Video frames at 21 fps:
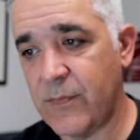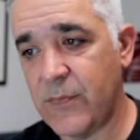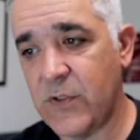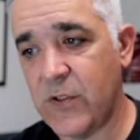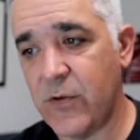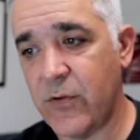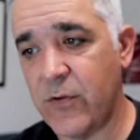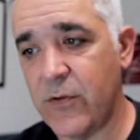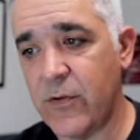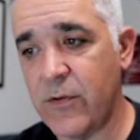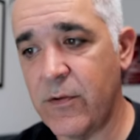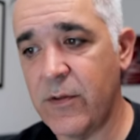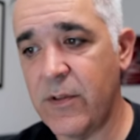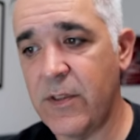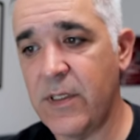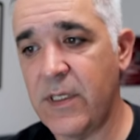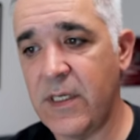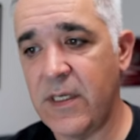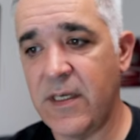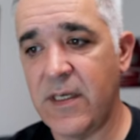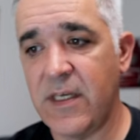Total,
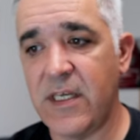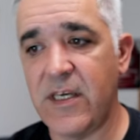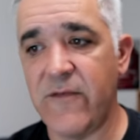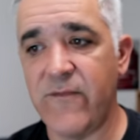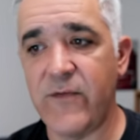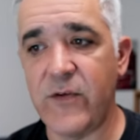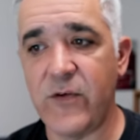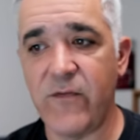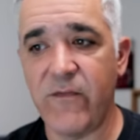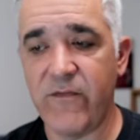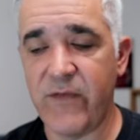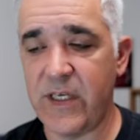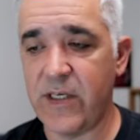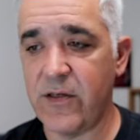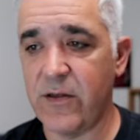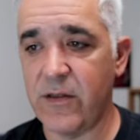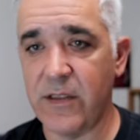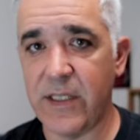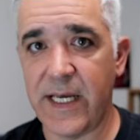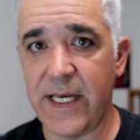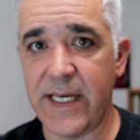if you
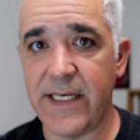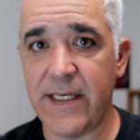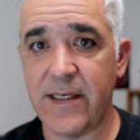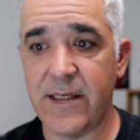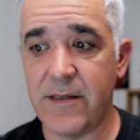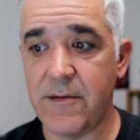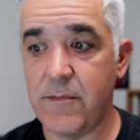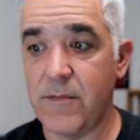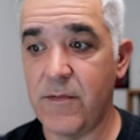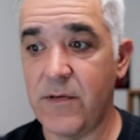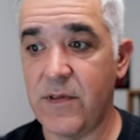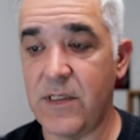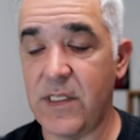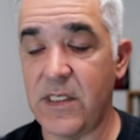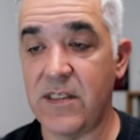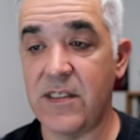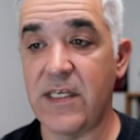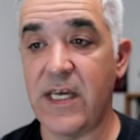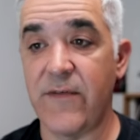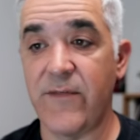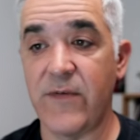feel like the
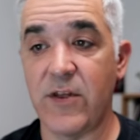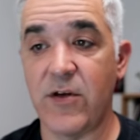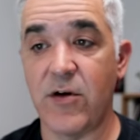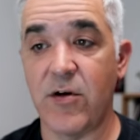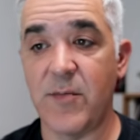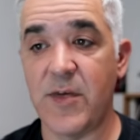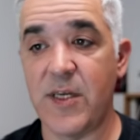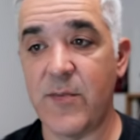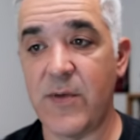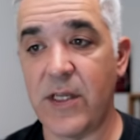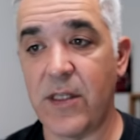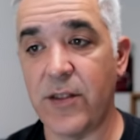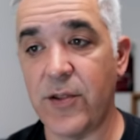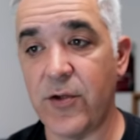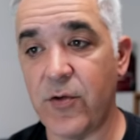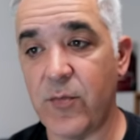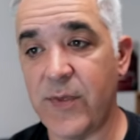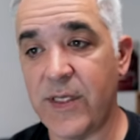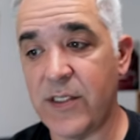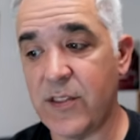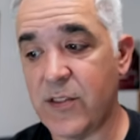7 are maybe a
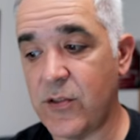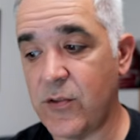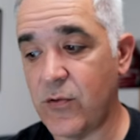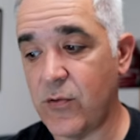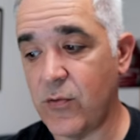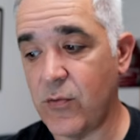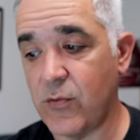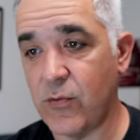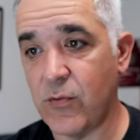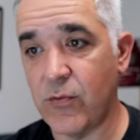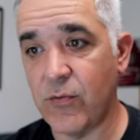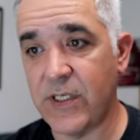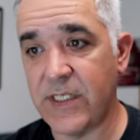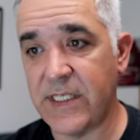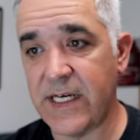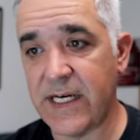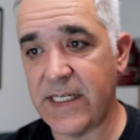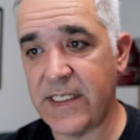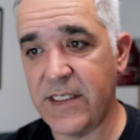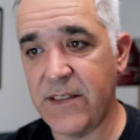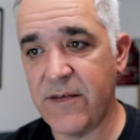little bit too
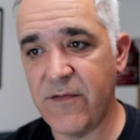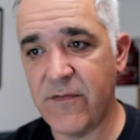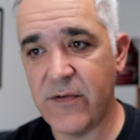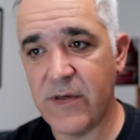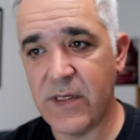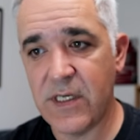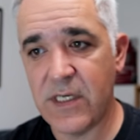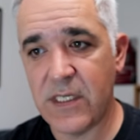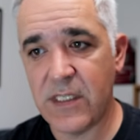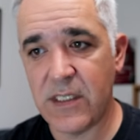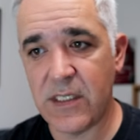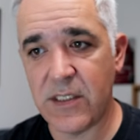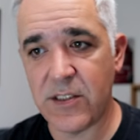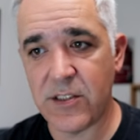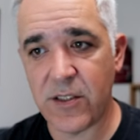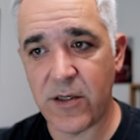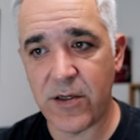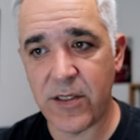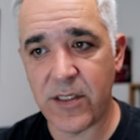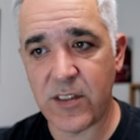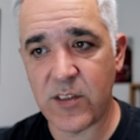reductive, then
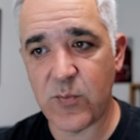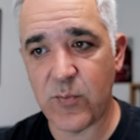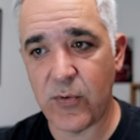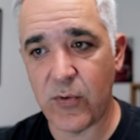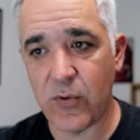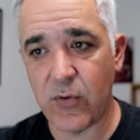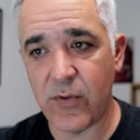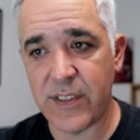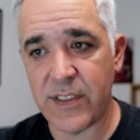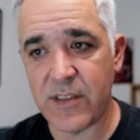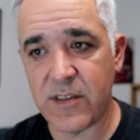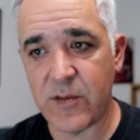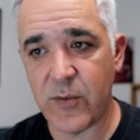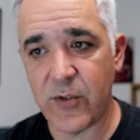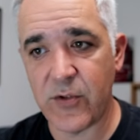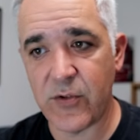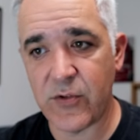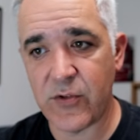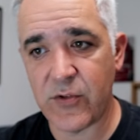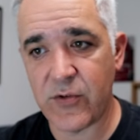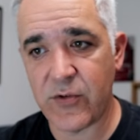start exploring some of
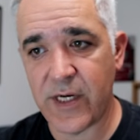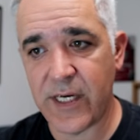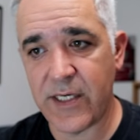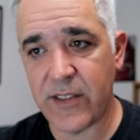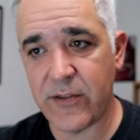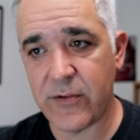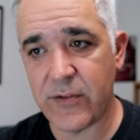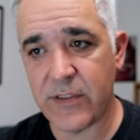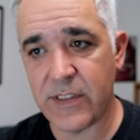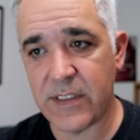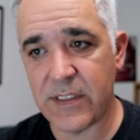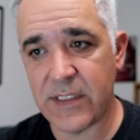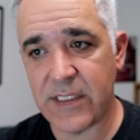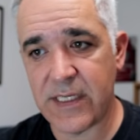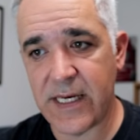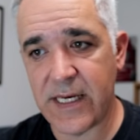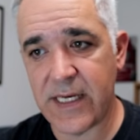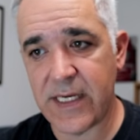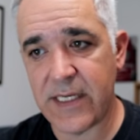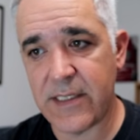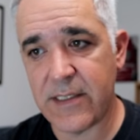those triangles
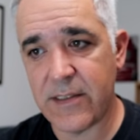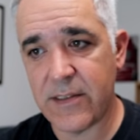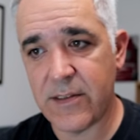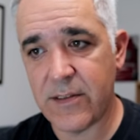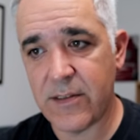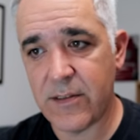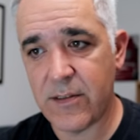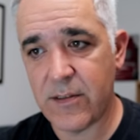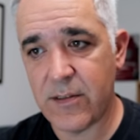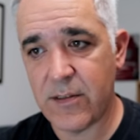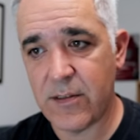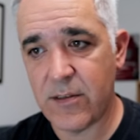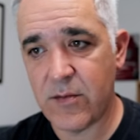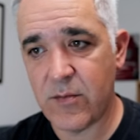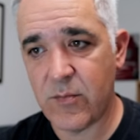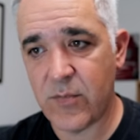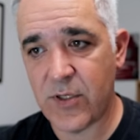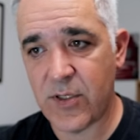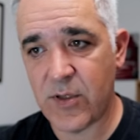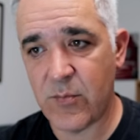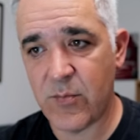inside.
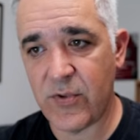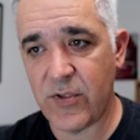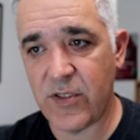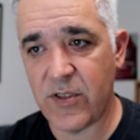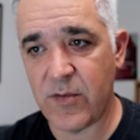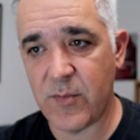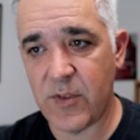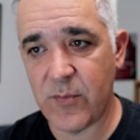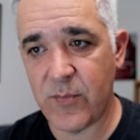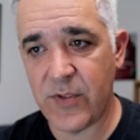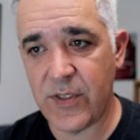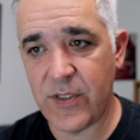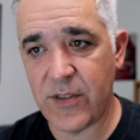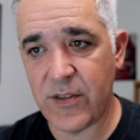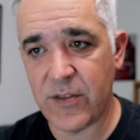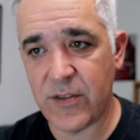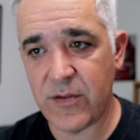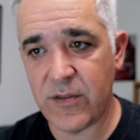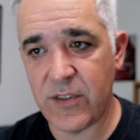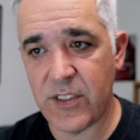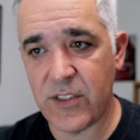But I'll put them up here.
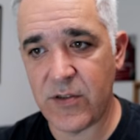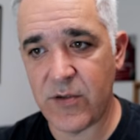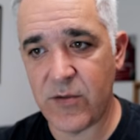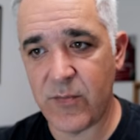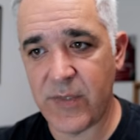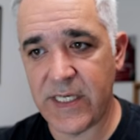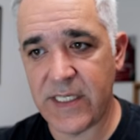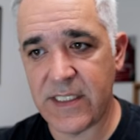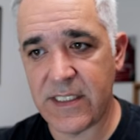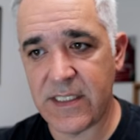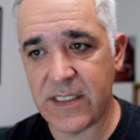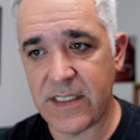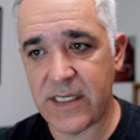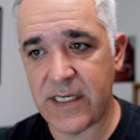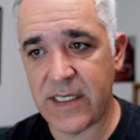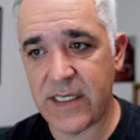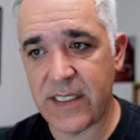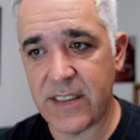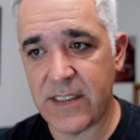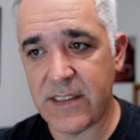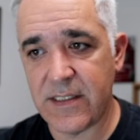So these are my
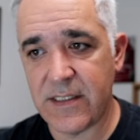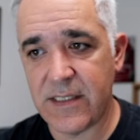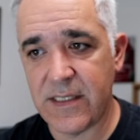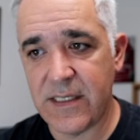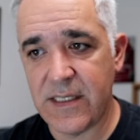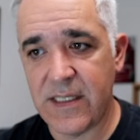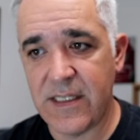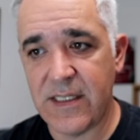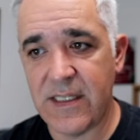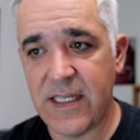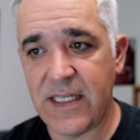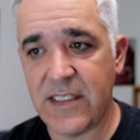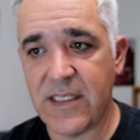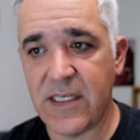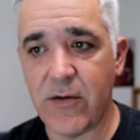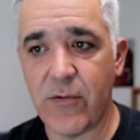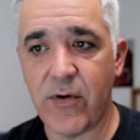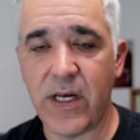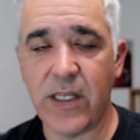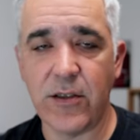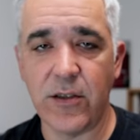designs. That's
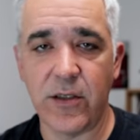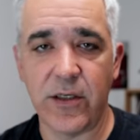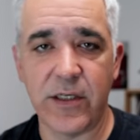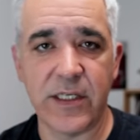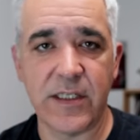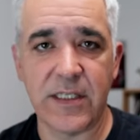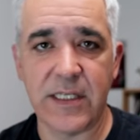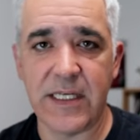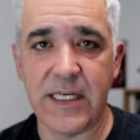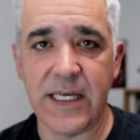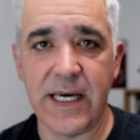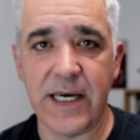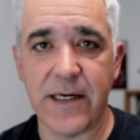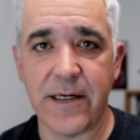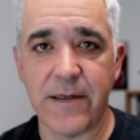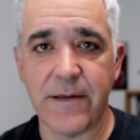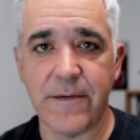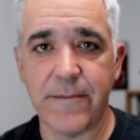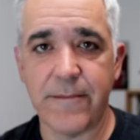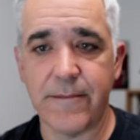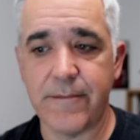how I look at the
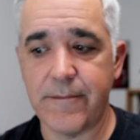neck.